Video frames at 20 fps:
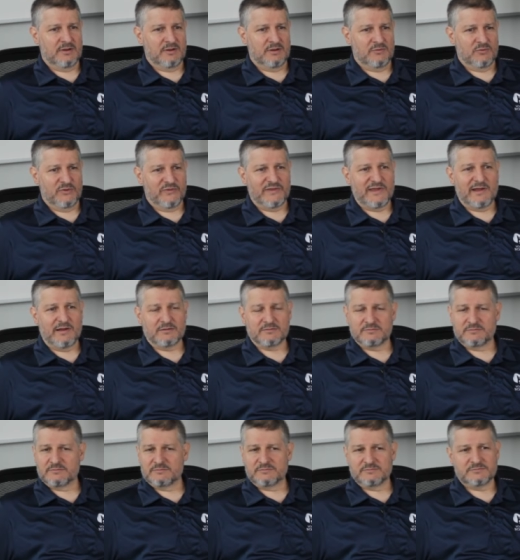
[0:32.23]
without
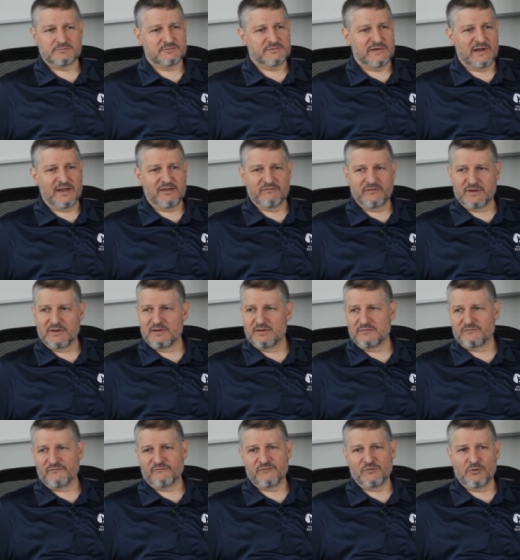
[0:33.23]
diving
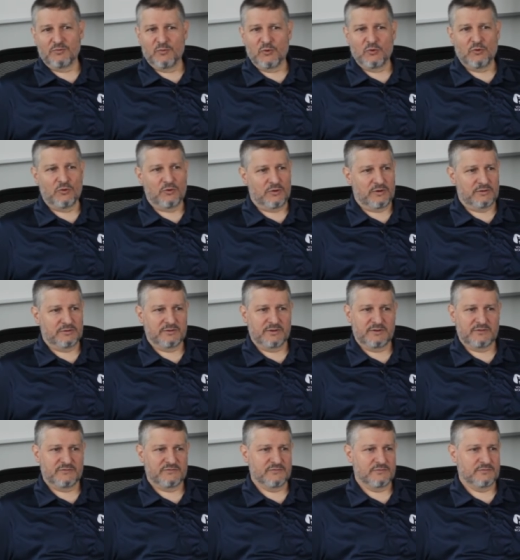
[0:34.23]
in full bore
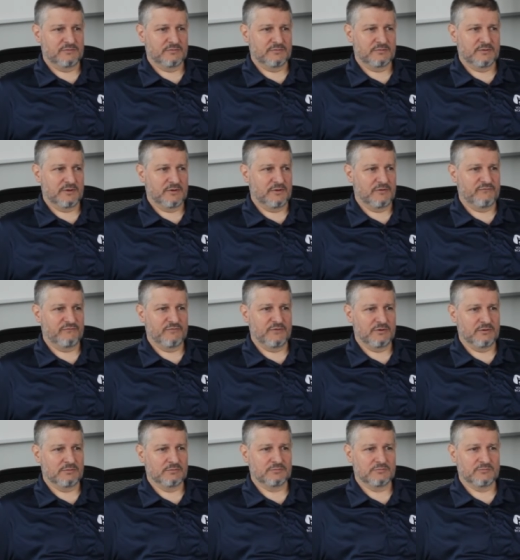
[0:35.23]
into, a
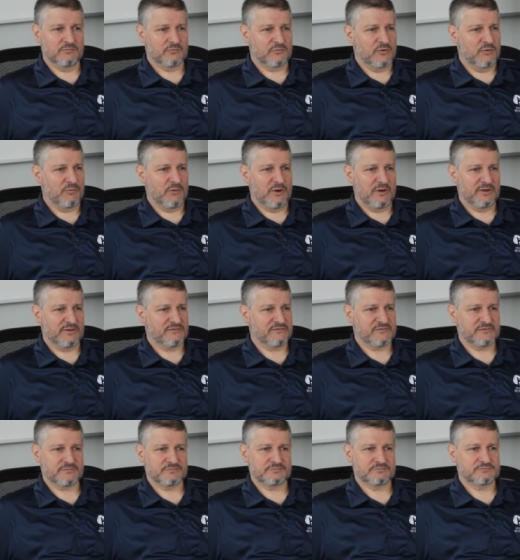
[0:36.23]
full
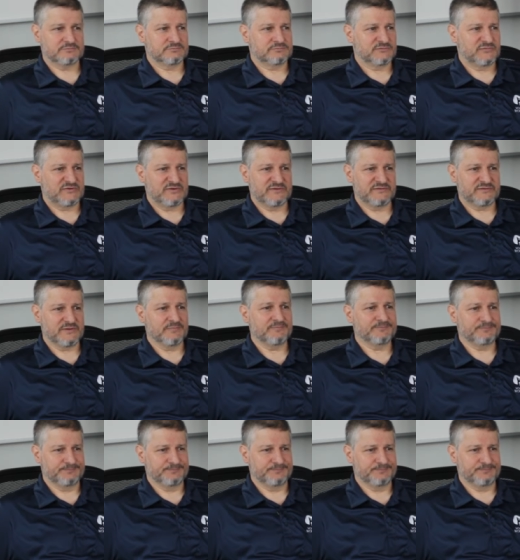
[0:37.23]
robotics system.